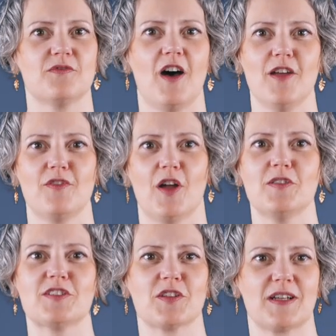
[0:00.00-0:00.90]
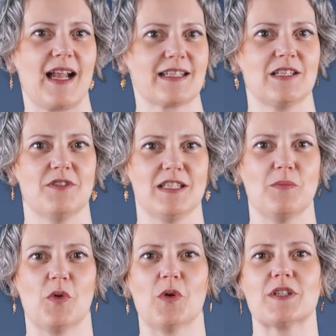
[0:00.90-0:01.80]
5 notes on an activity
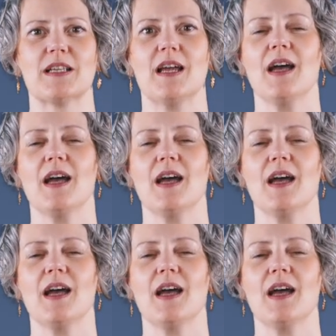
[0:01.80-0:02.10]
board,